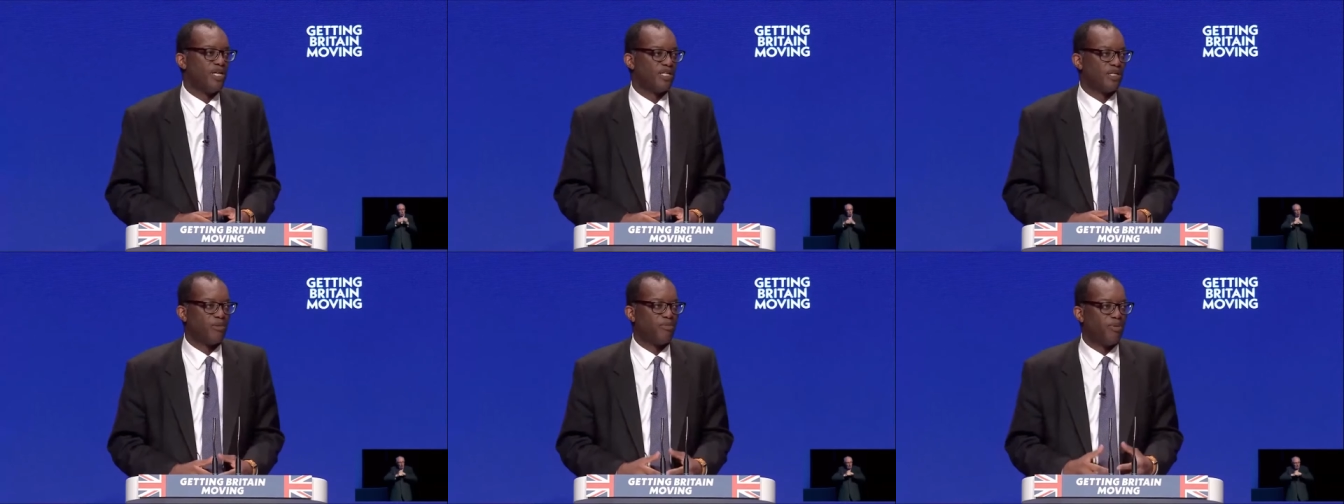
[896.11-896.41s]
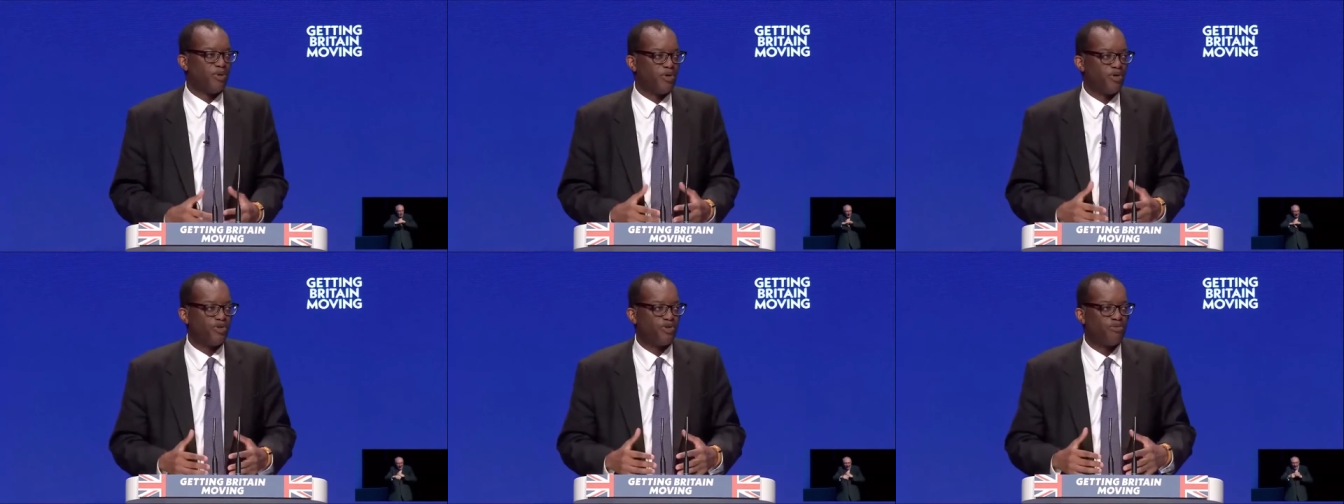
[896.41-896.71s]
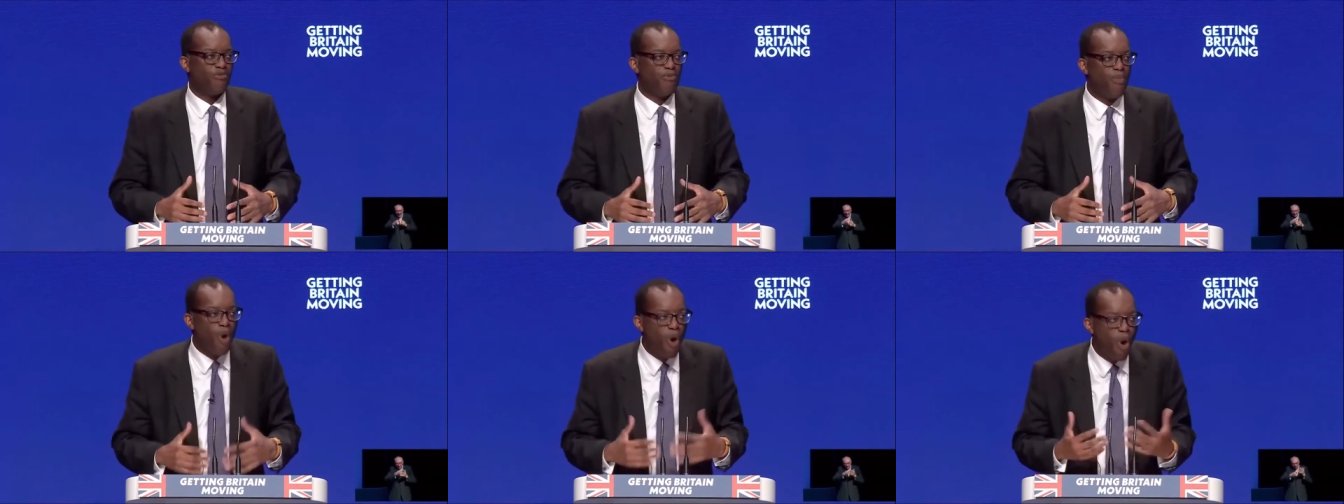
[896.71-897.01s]
to produce
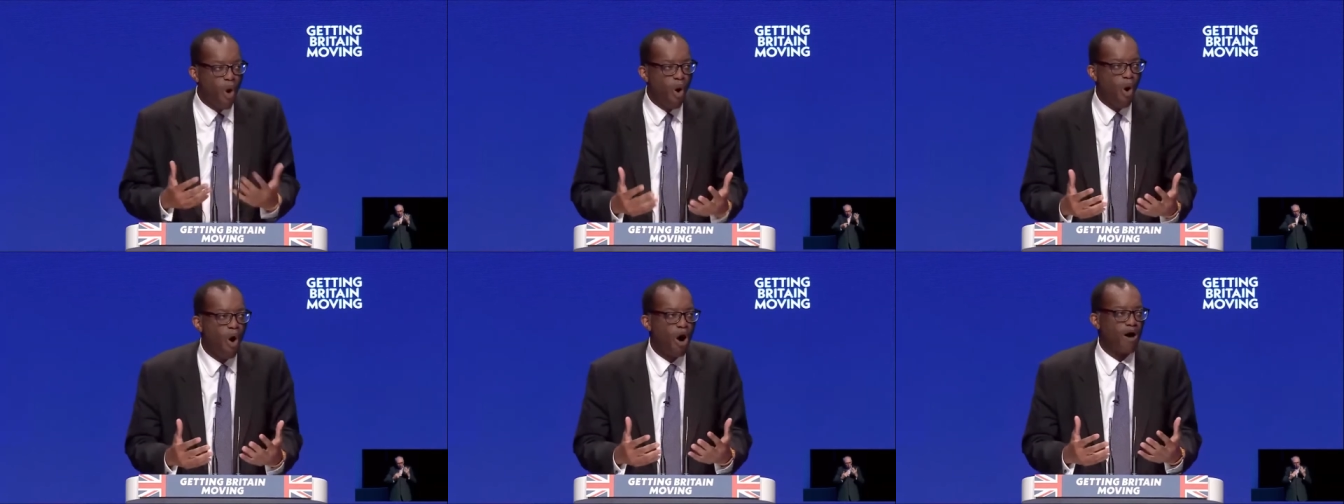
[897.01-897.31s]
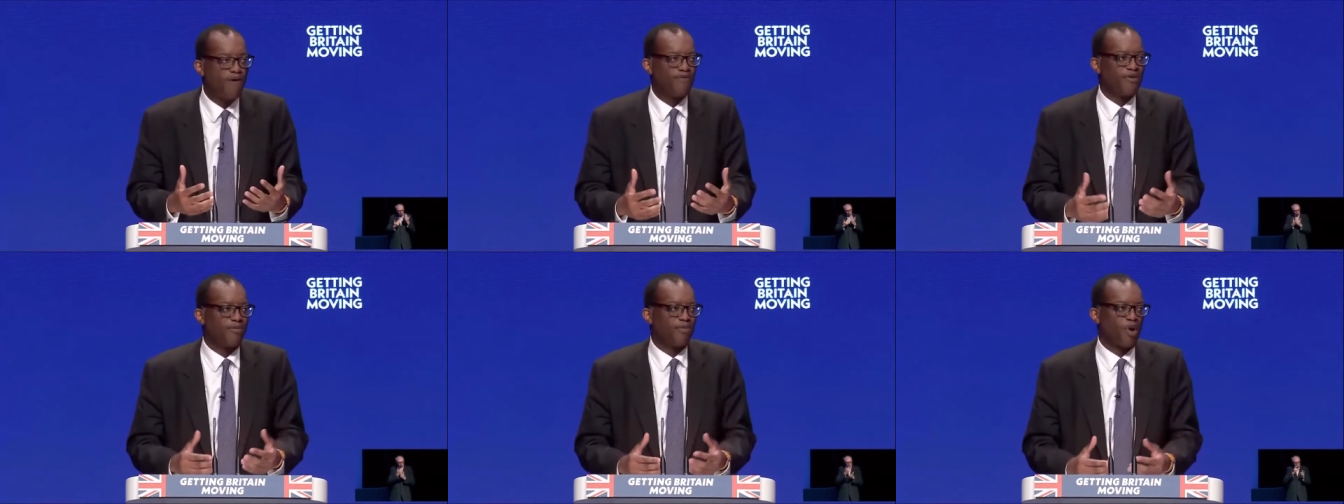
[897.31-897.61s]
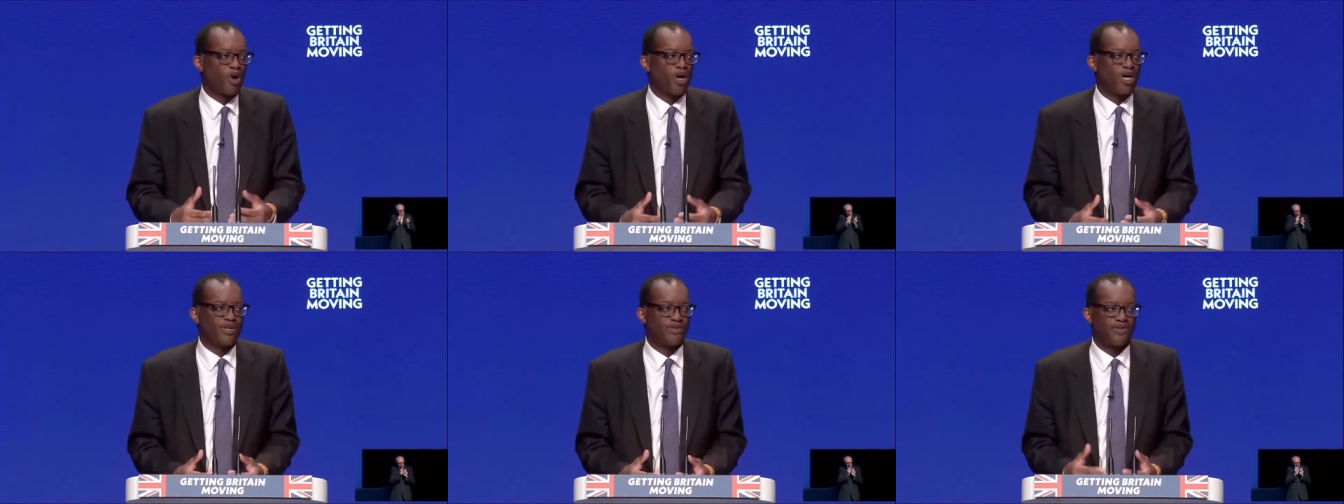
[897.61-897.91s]
more of the
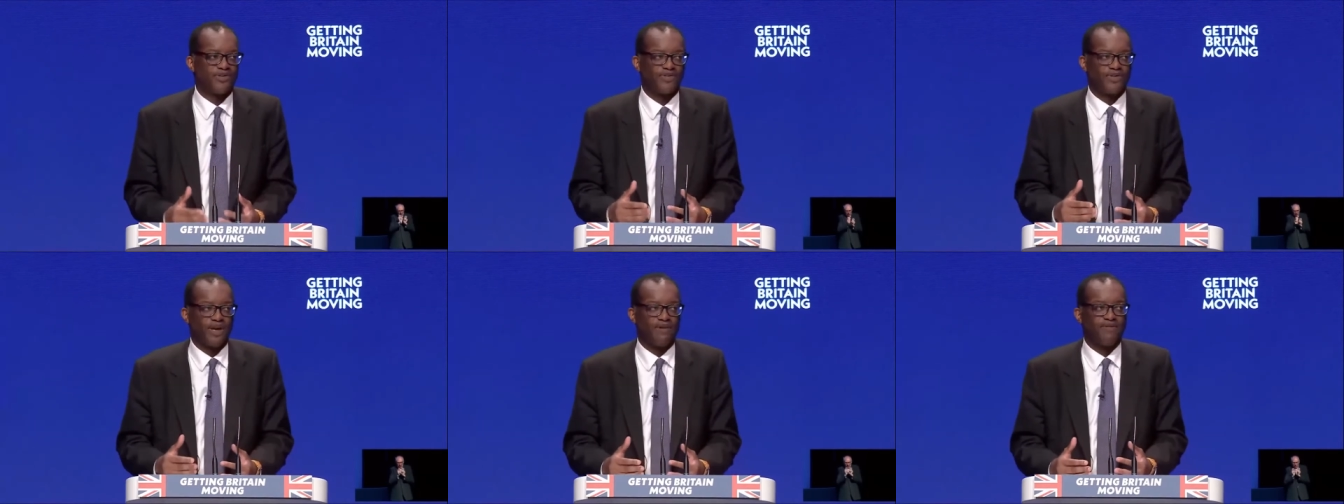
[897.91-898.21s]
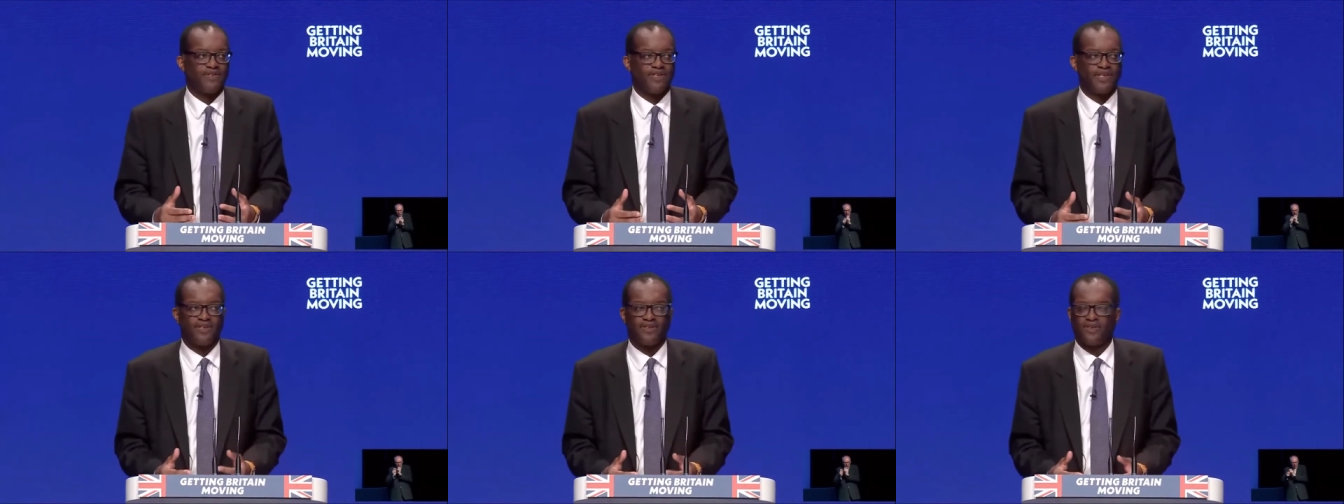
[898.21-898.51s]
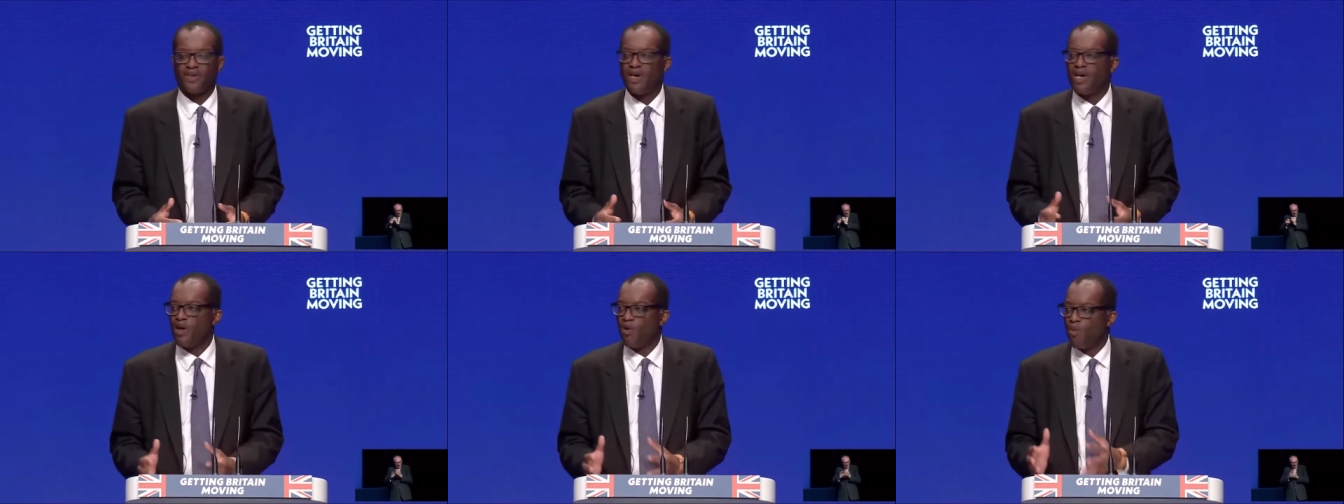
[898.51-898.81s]
products and services